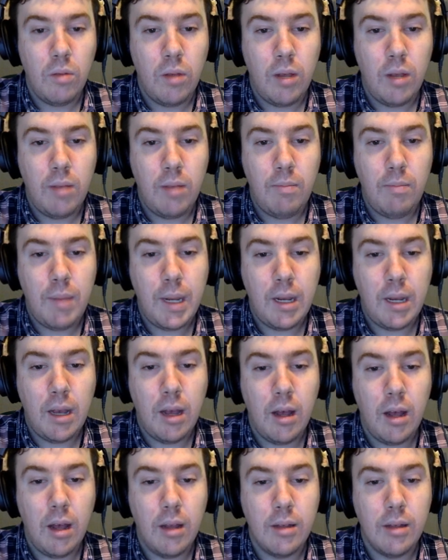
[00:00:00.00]

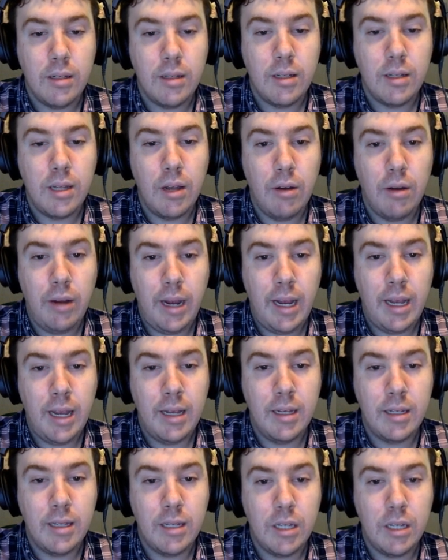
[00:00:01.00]
because there
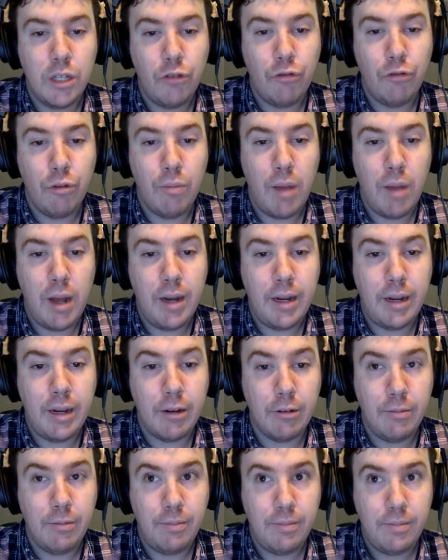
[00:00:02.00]
is this fermata
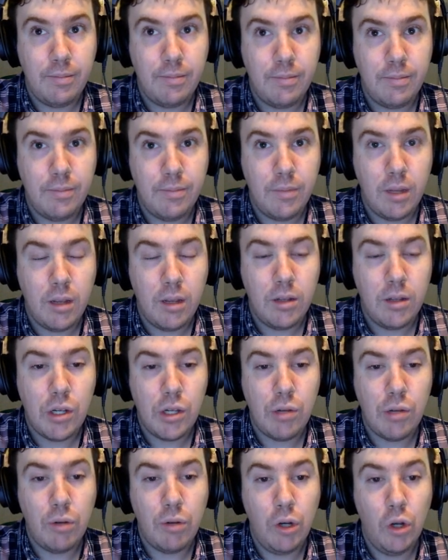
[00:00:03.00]
here. So
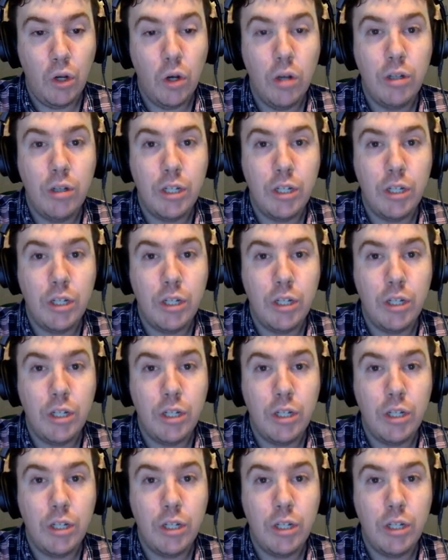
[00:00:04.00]
you could just